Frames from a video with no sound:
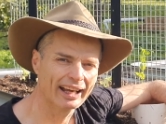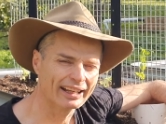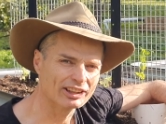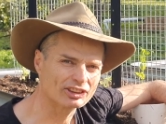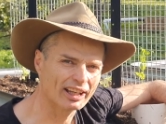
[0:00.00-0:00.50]

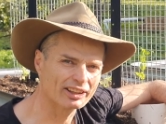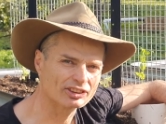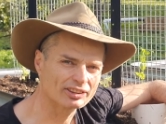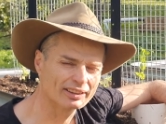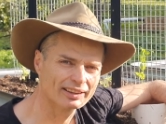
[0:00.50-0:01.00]
And he
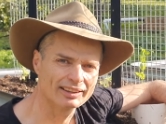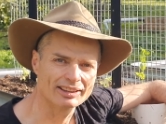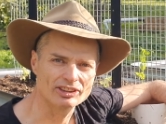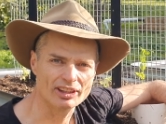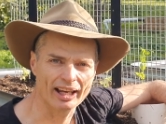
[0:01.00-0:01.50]
says,
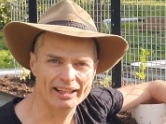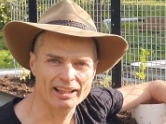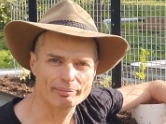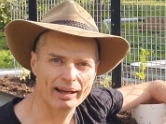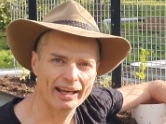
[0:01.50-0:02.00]

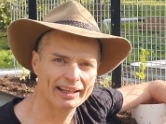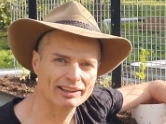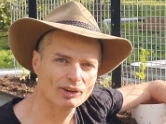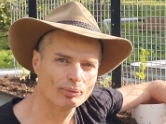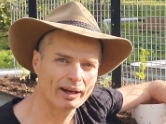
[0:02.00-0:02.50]
"Jenny and
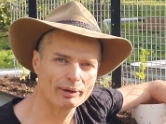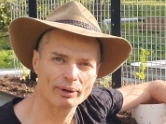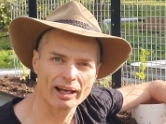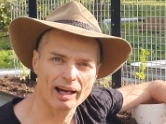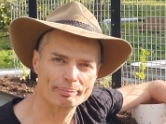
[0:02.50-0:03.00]
me, we
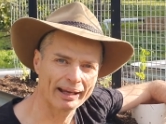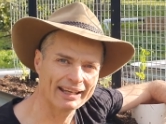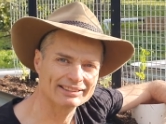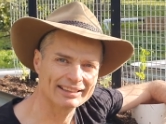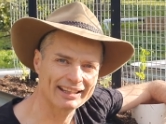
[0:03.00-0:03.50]
will have
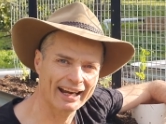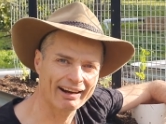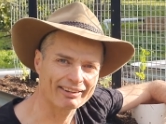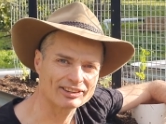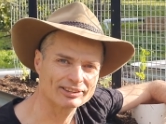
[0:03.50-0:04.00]
peas and
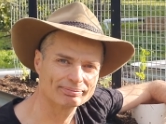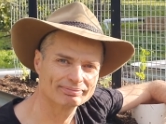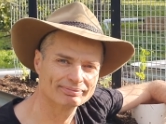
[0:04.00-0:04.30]
carrots."